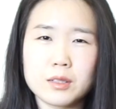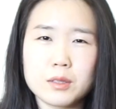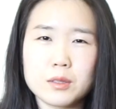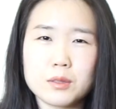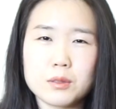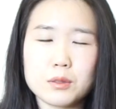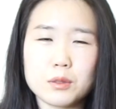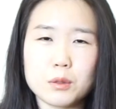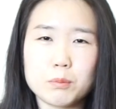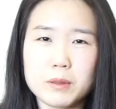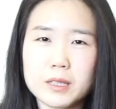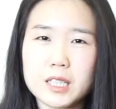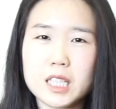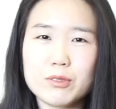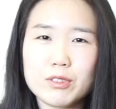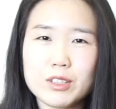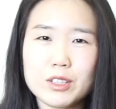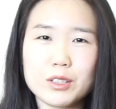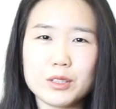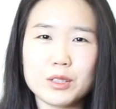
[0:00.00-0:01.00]
So
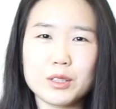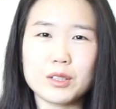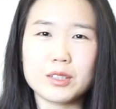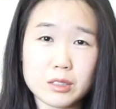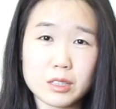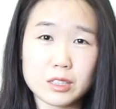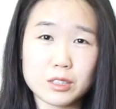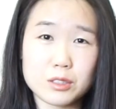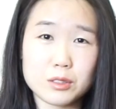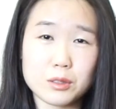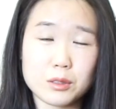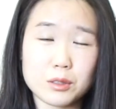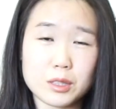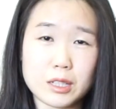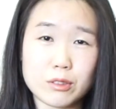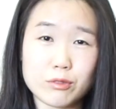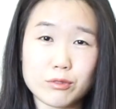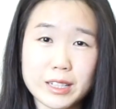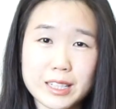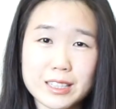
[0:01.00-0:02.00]
believe it or not, it's your
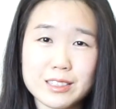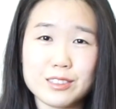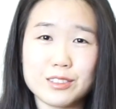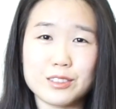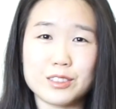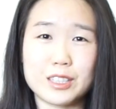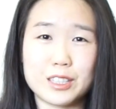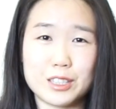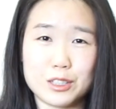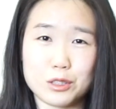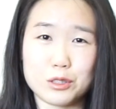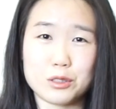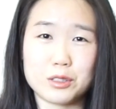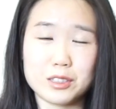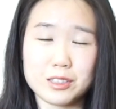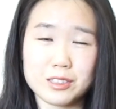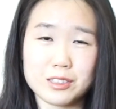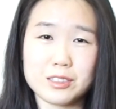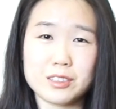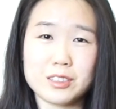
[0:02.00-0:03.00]
advisor's
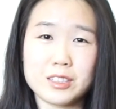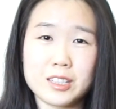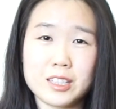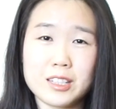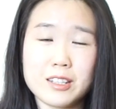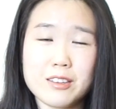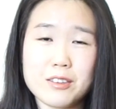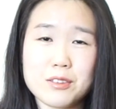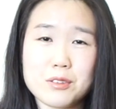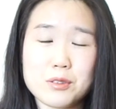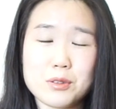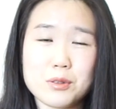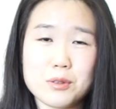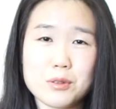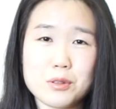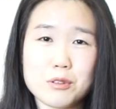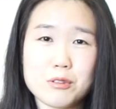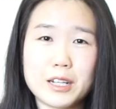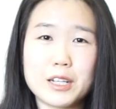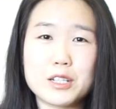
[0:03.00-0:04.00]
interest
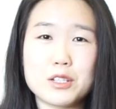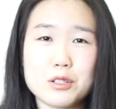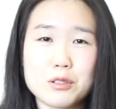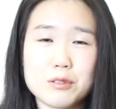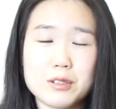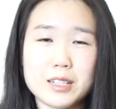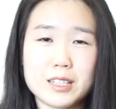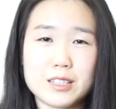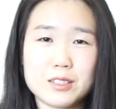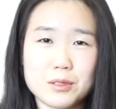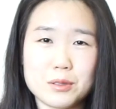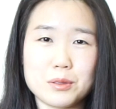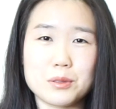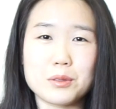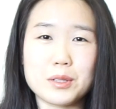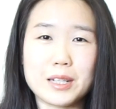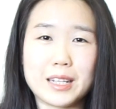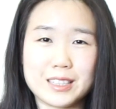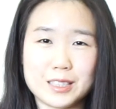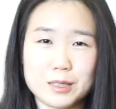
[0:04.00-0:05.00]
to graduate
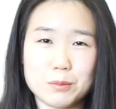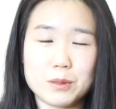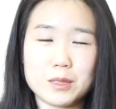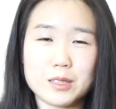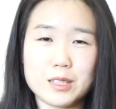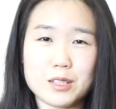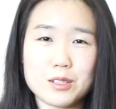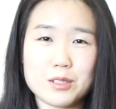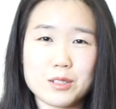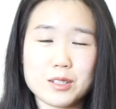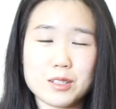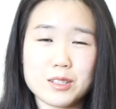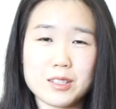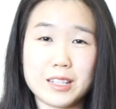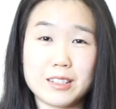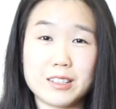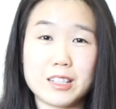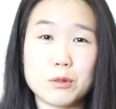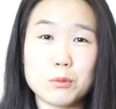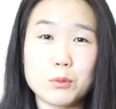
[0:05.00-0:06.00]
you as a PhD,
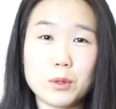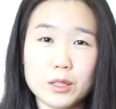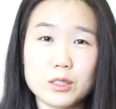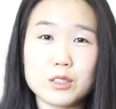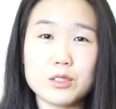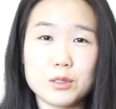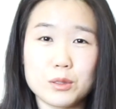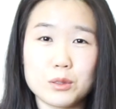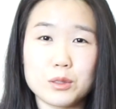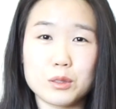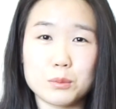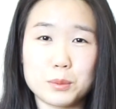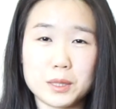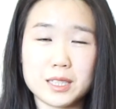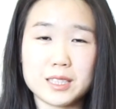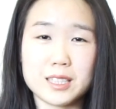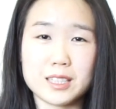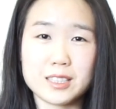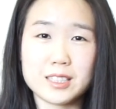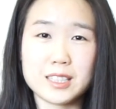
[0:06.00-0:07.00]
and they want you to be
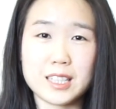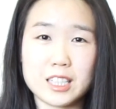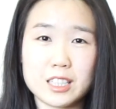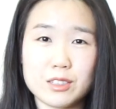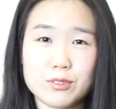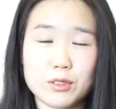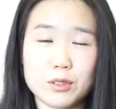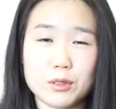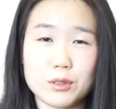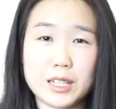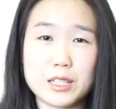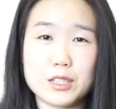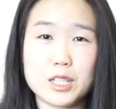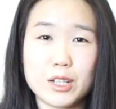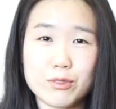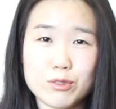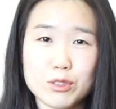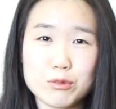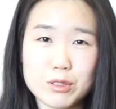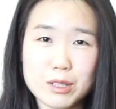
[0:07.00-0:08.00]
successful, and you
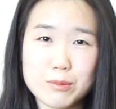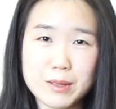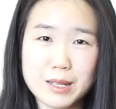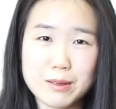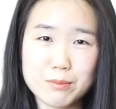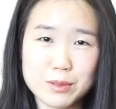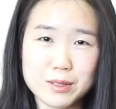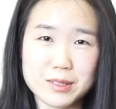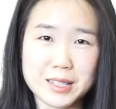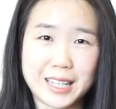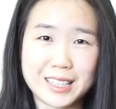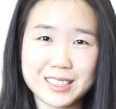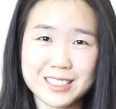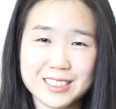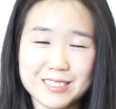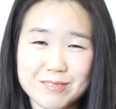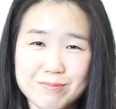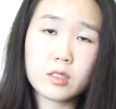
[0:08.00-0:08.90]
have to remember that.